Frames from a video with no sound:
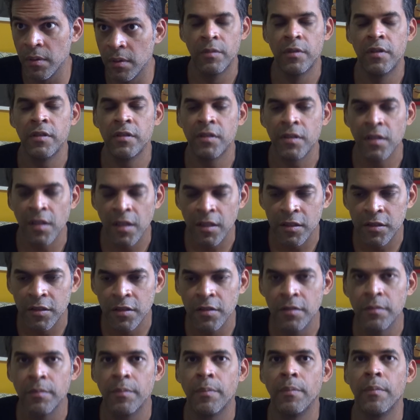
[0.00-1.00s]
This
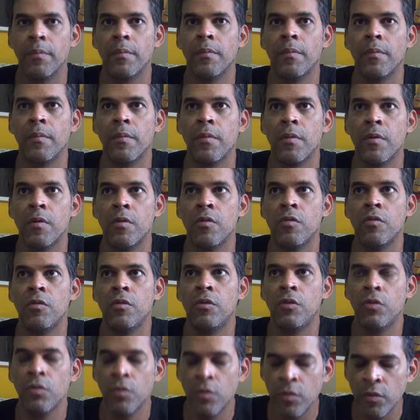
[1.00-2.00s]
election,
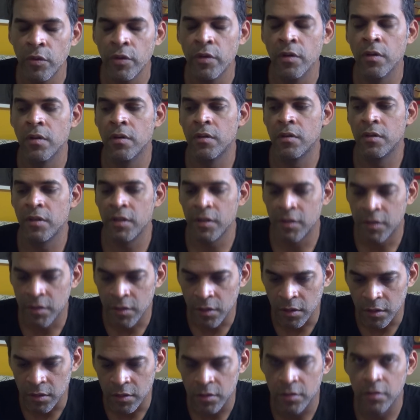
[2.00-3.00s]
do your
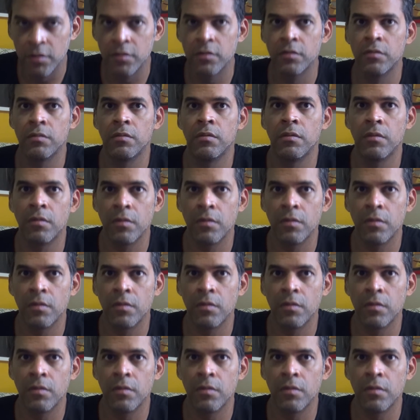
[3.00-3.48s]
research.